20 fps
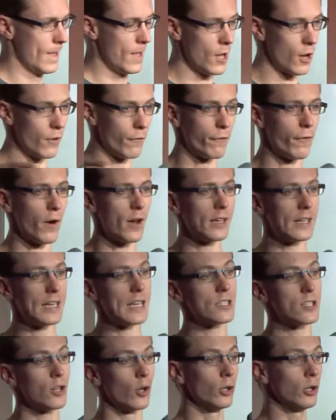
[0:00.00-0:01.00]
And finally
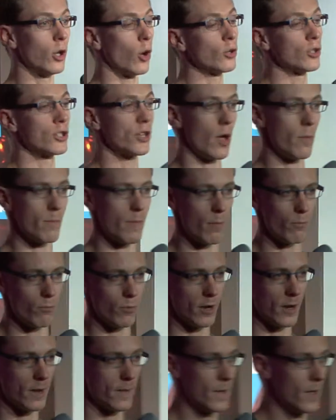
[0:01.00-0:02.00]
is your long-term
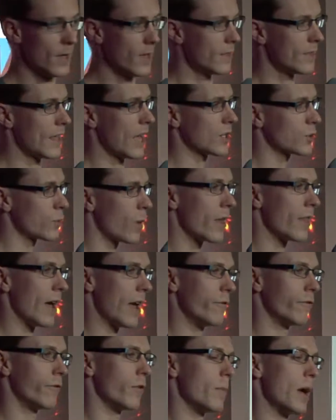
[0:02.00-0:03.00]
memory. That's where that
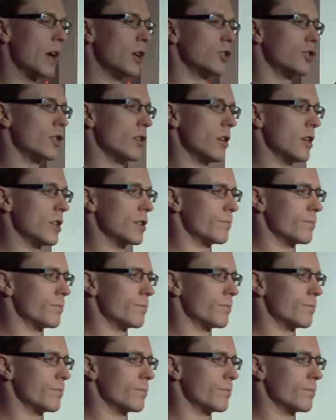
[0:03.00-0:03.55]
information is